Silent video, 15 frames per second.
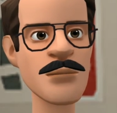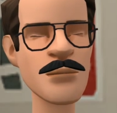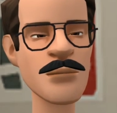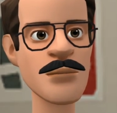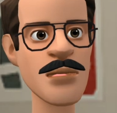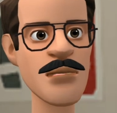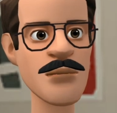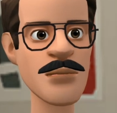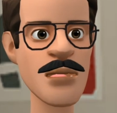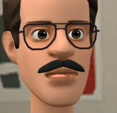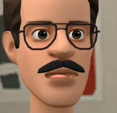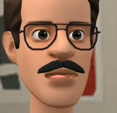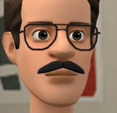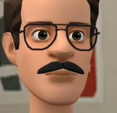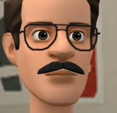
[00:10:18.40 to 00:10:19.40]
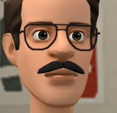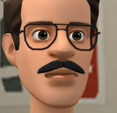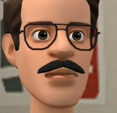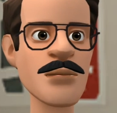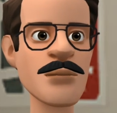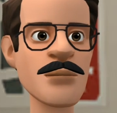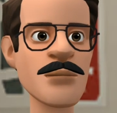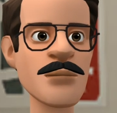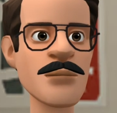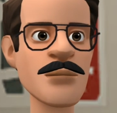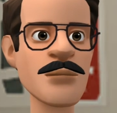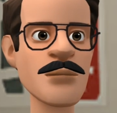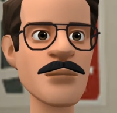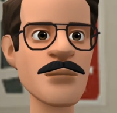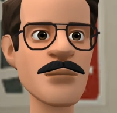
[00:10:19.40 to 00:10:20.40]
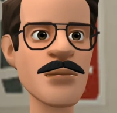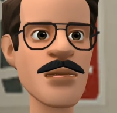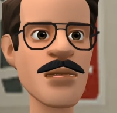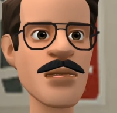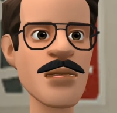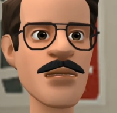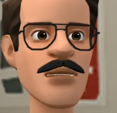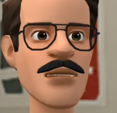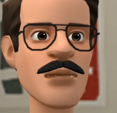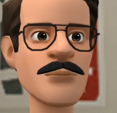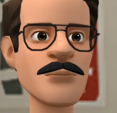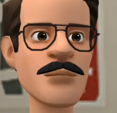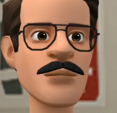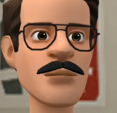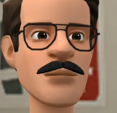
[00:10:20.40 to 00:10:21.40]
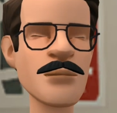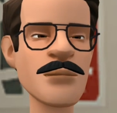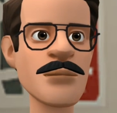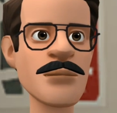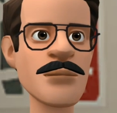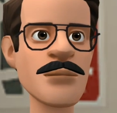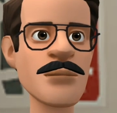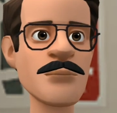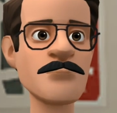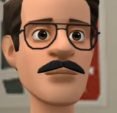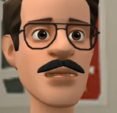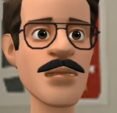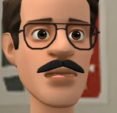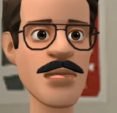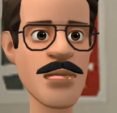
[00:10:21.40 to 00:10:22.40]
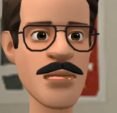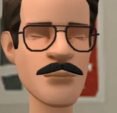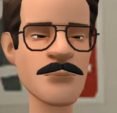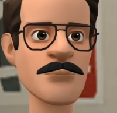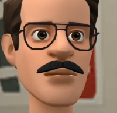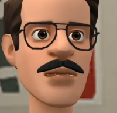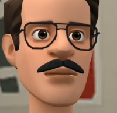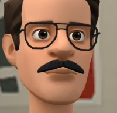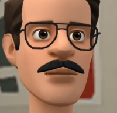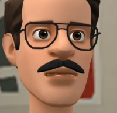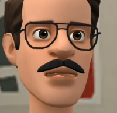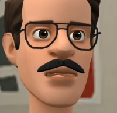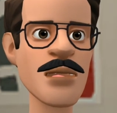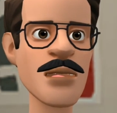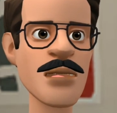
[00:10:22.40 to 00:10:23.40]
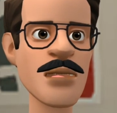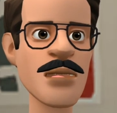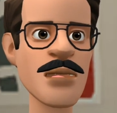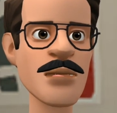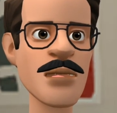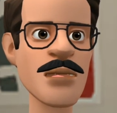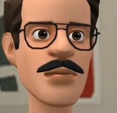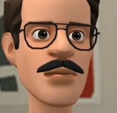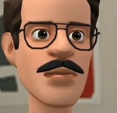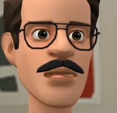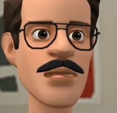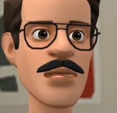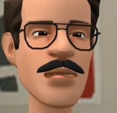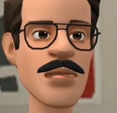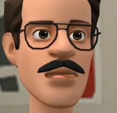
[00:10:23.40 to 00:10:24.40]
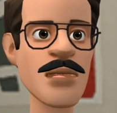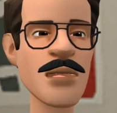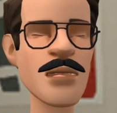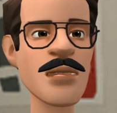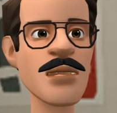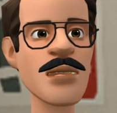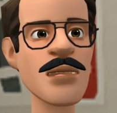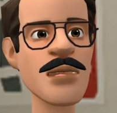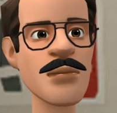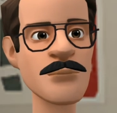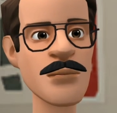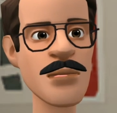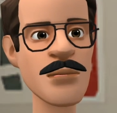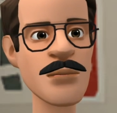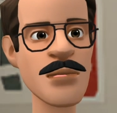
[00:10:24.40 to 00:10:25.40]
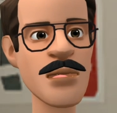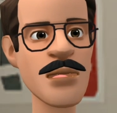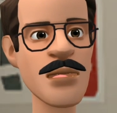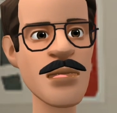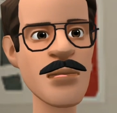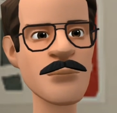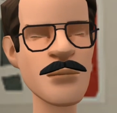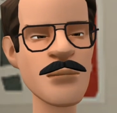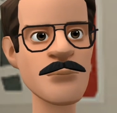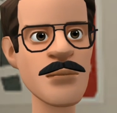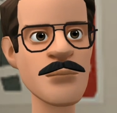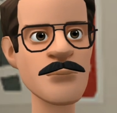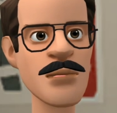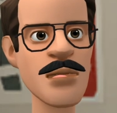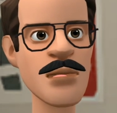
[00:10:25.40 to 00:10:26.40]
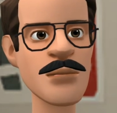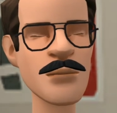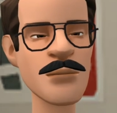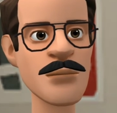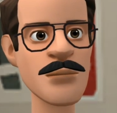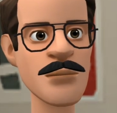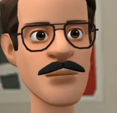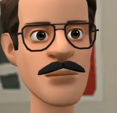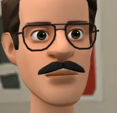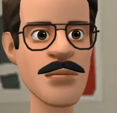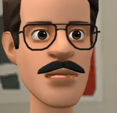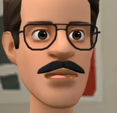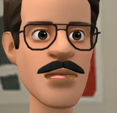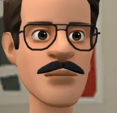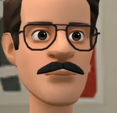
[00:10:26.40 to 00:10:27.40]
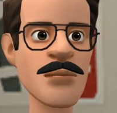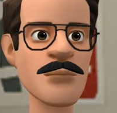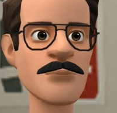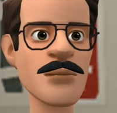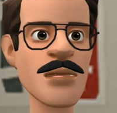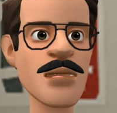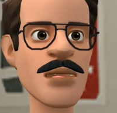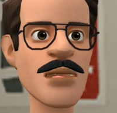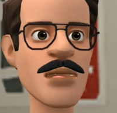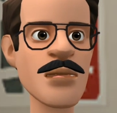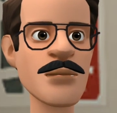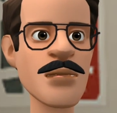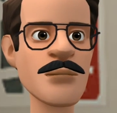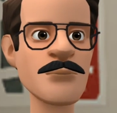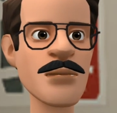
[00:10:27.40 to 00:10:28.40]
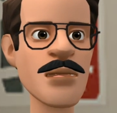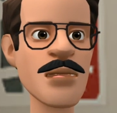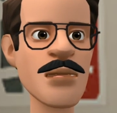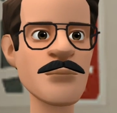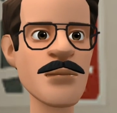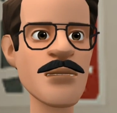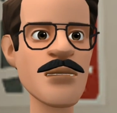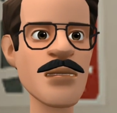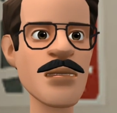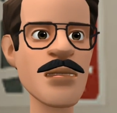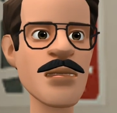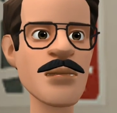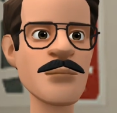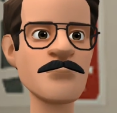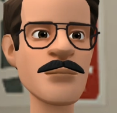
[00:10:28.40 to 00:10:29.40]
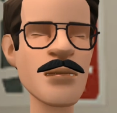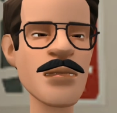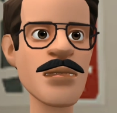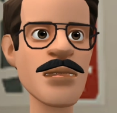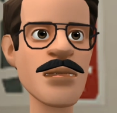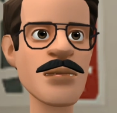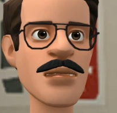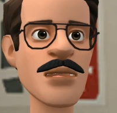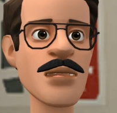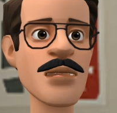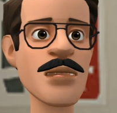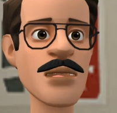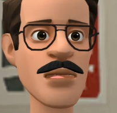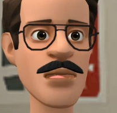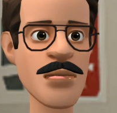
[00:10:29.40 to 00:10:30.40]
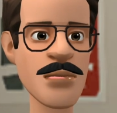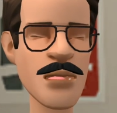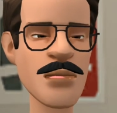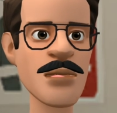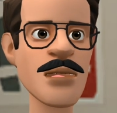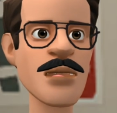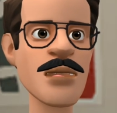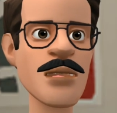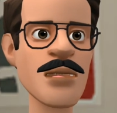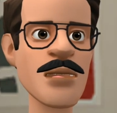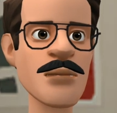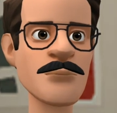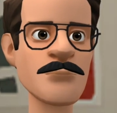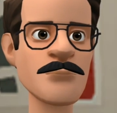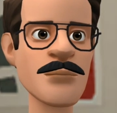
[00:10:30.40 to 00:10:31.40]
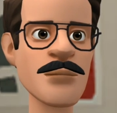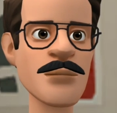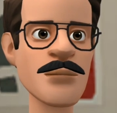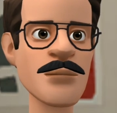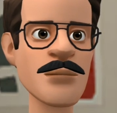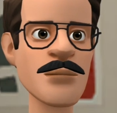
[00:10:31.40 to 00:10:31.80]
That's the rule number 5. And the rule number 6. The multiplying or dividing factors which are neither rounded numbers nor numbers representing measured values are exact and have infinite number of significant digits.